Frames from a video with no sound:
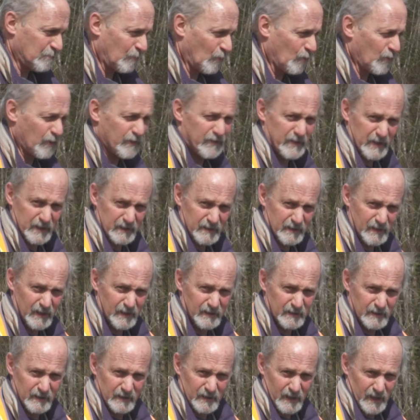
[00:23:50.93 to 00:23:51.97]
more than
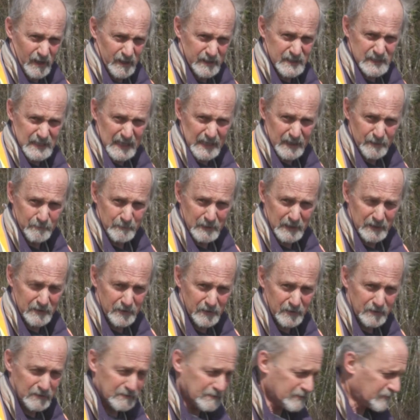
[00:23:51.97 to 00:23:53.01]
a
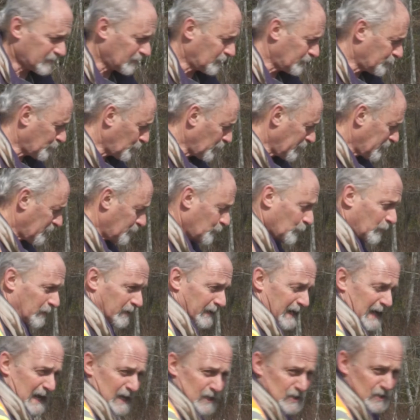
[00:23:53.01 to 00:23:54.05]
centimeter, so we're
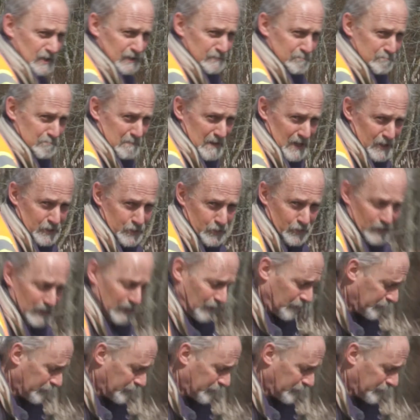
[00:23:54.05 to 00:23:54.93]
going to actually measure how